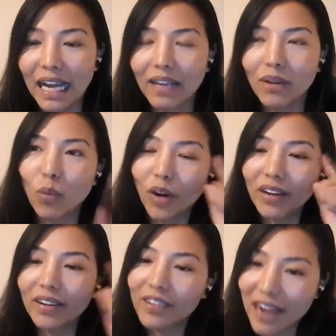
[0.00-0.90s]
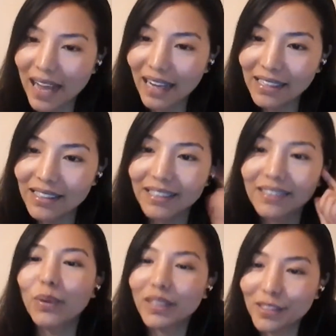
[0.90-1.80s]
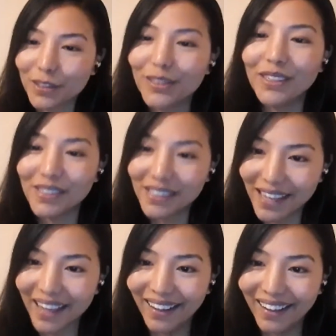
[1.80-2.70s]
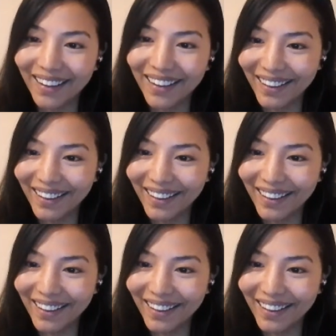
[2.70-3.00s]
And what attracts is what is going to sell.